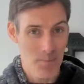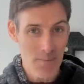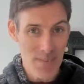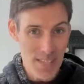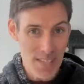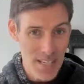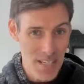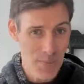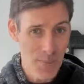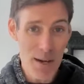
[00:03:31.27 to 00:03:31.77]

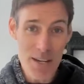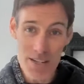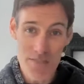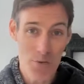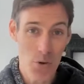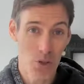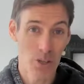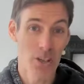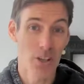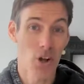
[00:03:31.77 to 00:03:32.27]
Especially if
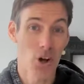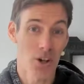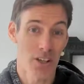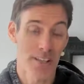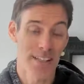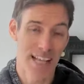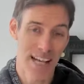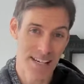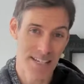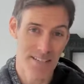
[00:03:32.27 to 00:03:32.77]
you want
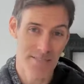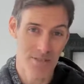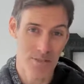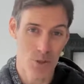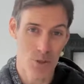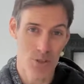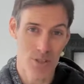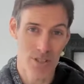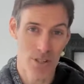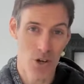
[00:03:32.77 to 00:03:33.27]
long-lasting
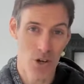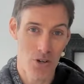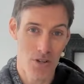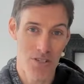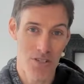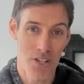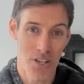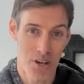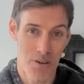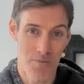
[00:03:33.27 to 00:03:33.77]
results,
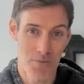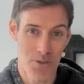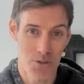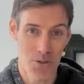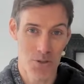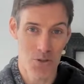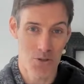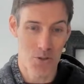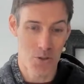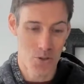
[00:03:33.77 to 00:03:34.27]
long-term
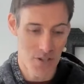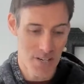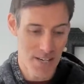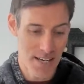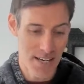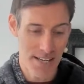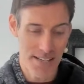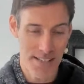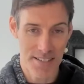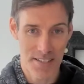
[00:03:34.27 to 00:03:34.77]
results, you
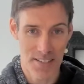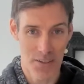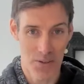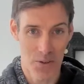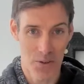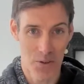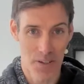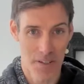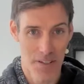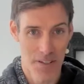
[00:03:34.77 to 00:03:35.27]
need
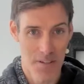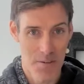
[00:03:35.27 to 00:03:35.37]
to,